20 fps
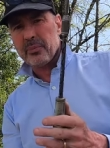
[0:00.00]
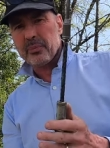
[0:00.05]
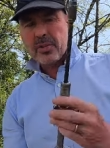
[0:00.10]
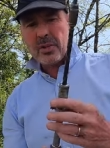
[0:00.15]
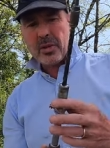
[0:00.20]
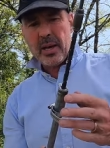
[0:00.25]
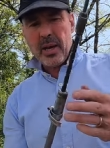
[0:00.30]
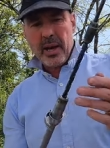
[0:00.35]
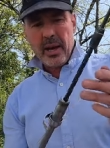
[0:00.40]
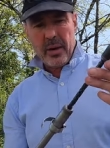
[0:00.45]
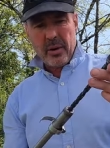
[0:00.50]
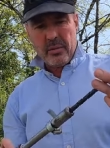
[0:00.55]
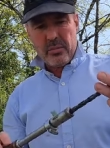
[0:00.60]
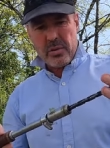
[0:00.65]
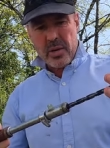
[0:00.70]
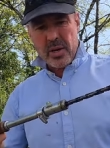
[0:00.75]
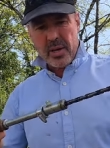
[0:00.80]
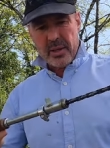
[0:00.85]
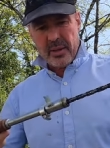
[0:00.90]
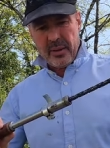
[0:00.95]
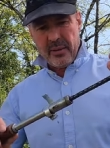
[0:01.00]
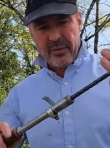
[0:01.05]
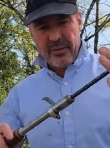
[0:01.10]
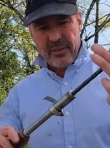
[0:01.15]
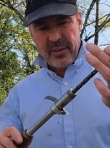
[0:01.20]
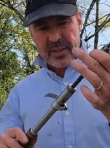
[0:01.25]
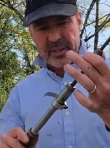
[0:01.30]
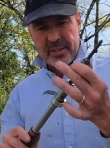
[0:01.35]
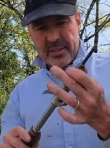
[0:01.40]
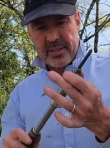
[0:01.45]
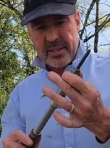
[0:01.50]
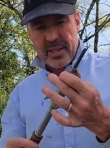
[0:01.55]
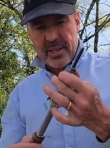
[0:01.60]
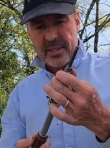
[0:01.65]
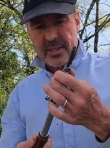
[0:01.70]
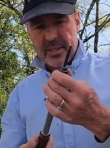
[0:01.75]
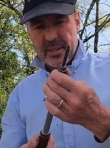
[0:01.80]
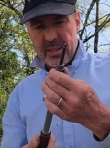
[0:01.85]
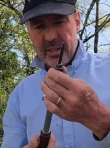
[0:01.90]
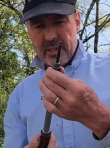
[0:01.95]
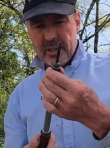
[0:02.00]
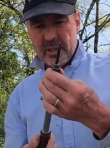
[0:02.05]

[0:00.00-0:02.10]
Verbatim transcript: So yeah, really fantastic